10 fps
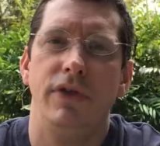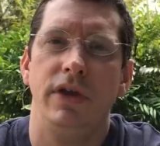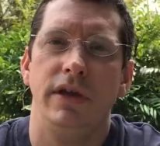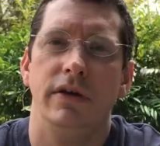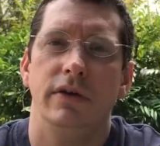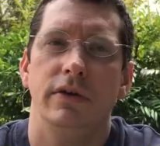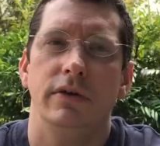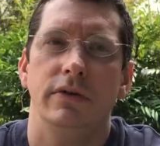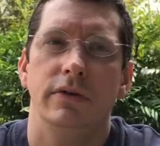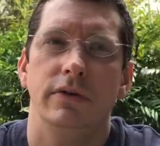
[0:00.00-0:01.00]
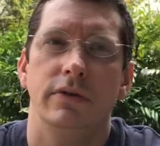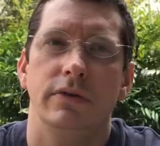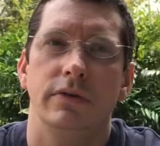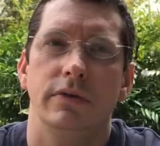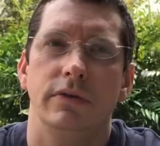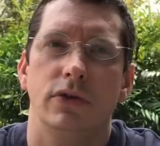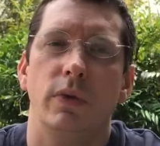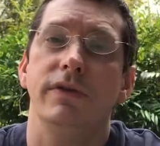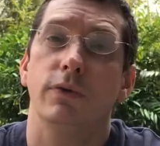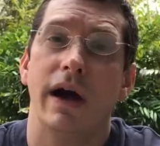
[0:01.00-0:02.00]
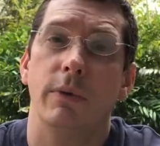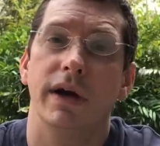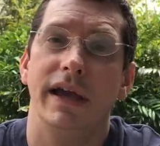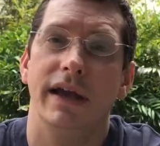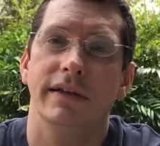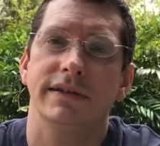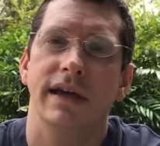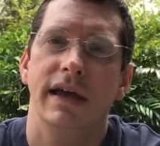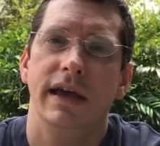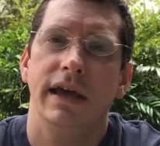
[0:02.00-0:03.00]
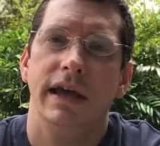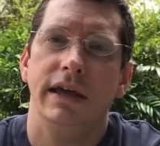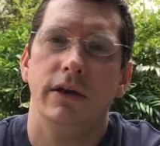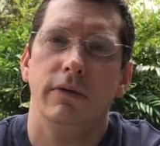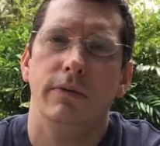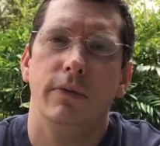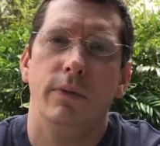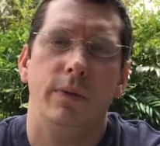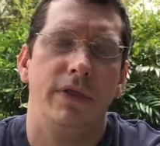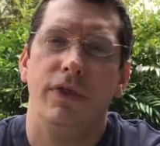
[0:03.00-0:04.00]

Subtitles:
the 24-hour hand, you know, with